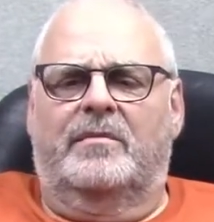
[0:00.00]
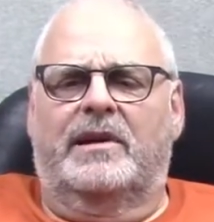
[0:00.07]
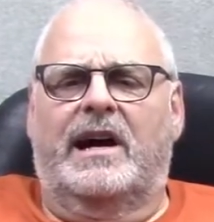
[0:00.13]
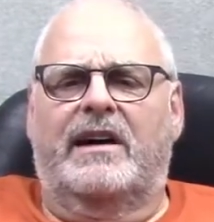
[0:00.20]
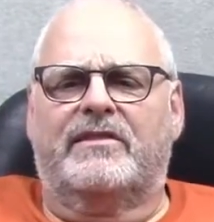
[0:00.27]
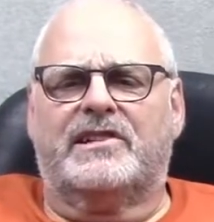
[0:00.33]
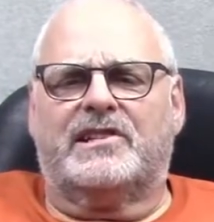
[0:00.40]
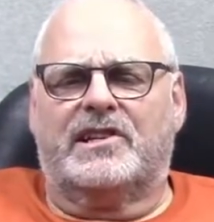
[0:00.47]

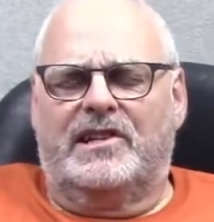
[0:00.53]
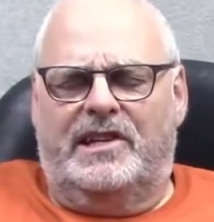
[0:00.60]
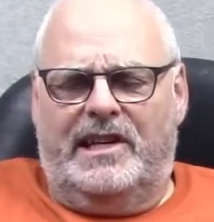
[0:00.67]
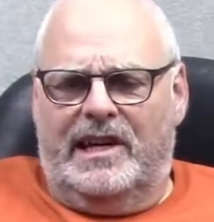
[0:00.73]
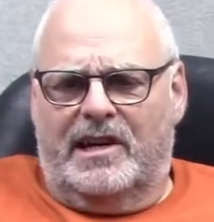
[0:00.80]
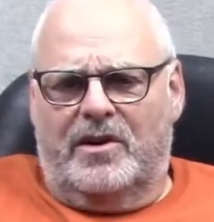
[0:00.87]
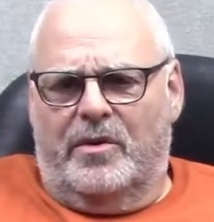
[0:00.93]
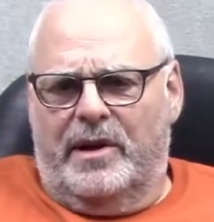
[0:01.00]
Obviously, you
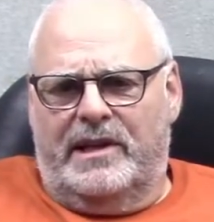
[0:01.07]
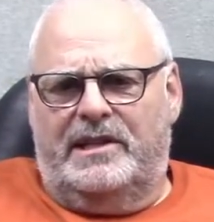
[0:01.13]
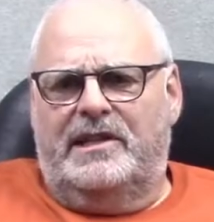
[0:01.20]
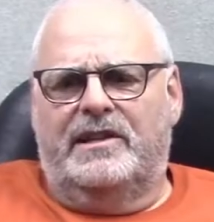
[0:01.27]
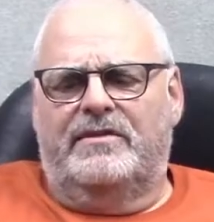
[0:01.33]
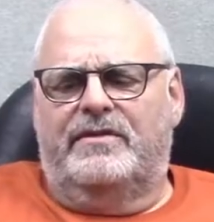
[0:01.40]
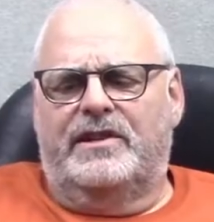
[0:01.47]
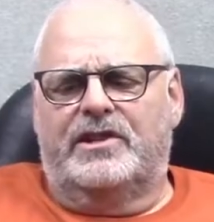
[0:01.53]
can't go
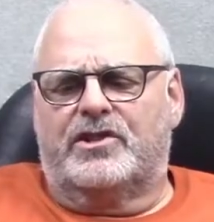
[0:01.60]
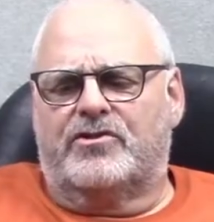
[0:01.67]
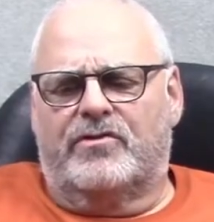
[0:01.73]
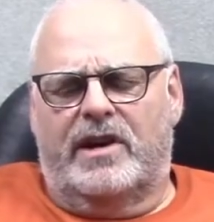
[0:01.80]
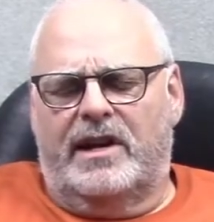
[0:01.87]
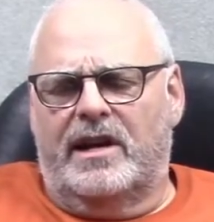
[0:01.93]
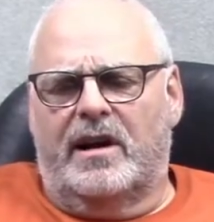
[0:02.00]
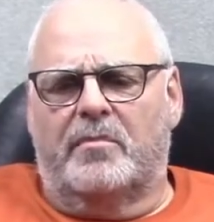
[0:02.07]
18 feet
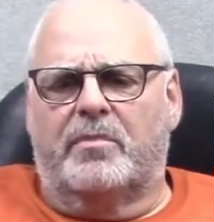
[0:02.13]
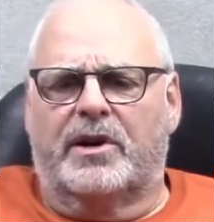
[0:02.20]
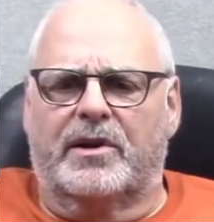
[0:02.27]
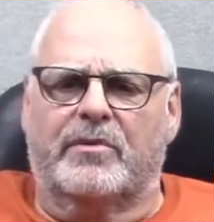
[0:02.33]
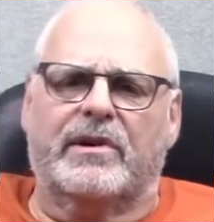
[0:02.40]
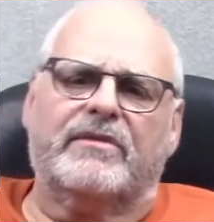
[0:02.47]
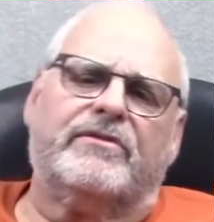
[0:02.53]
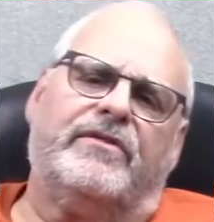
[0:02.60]
straight up, but it
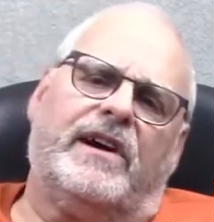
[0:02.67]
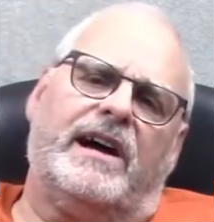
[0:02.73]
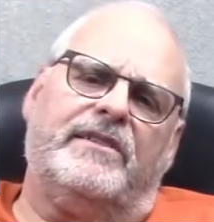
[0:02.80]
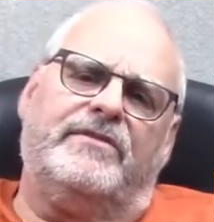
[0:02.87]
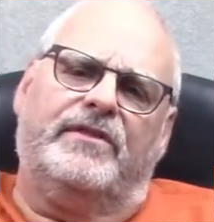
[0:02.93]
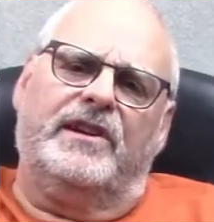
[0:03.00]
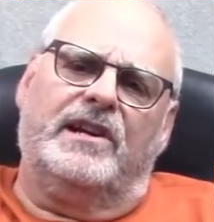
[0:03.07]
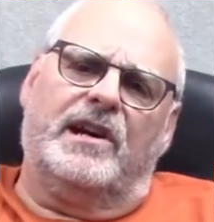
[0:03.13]
went 5
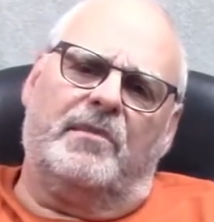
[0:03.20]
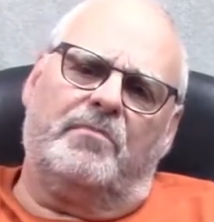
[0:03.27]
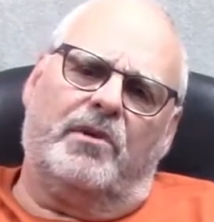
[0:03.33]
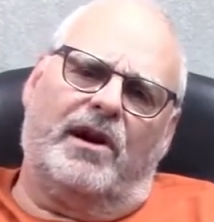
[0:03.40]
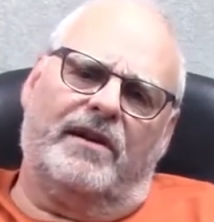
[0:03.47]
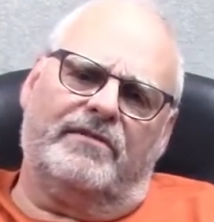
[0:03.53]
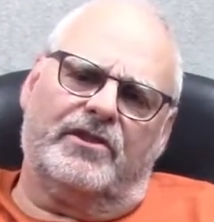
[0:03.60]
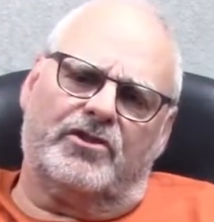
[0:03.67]
feet up
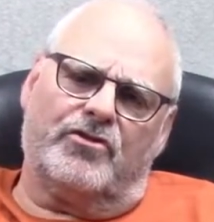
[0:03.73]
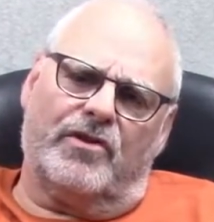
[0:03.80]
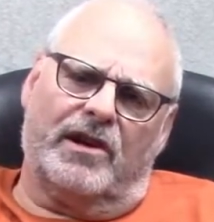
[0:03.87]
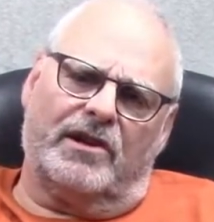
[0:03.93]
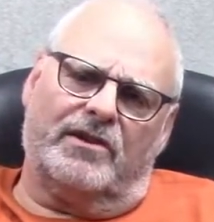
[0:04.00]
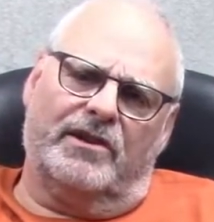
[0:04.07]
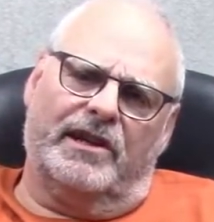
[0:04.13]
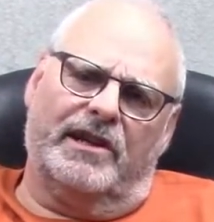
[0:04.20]
off the
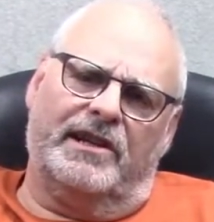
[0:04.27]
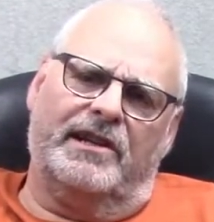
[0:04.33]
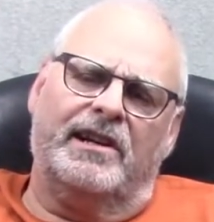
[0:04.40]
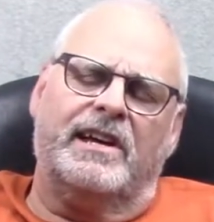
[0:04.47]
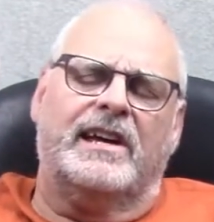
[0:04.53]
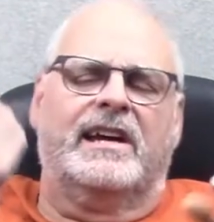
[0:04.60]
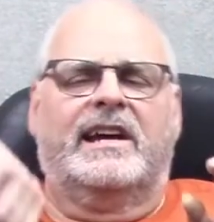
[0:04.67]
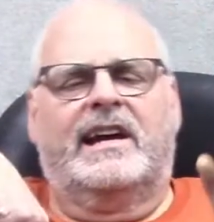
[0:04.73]
trunk lid,
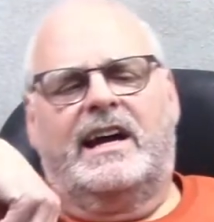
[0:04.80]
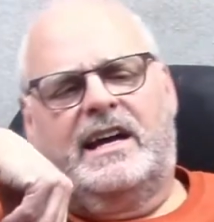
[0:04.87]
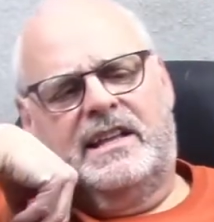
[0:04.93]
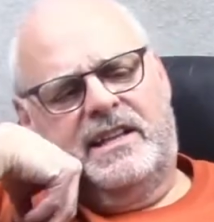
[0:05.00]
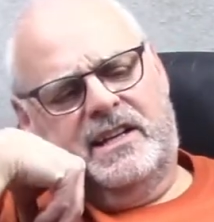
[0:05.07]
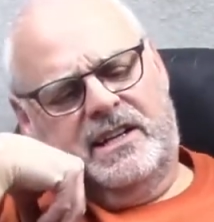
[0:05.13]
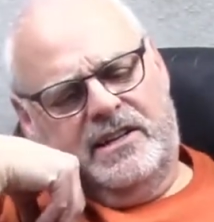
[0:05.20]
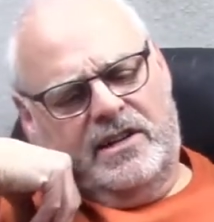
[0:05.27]
and
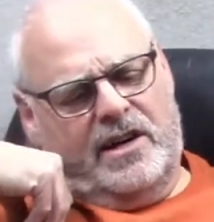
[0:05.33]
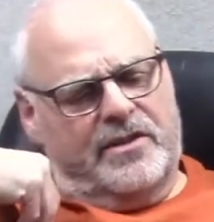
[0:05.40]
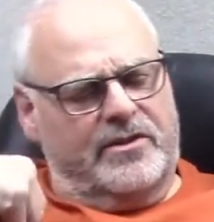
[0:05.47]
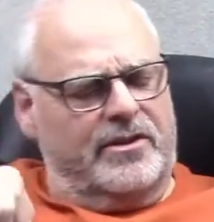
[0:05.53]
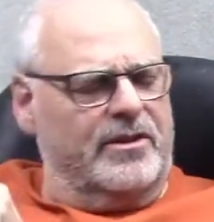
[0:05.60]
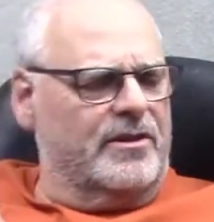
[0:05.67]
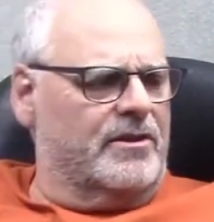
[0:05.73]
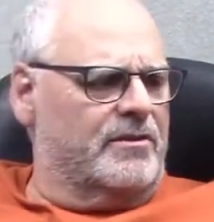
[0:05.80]
then
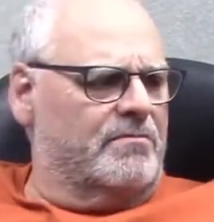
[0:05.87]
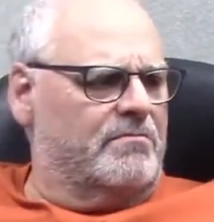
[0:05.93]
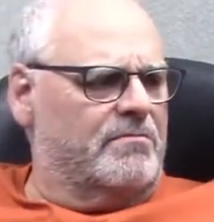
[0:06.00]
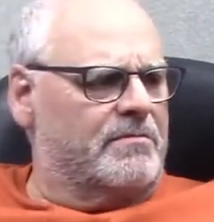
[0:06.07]
another,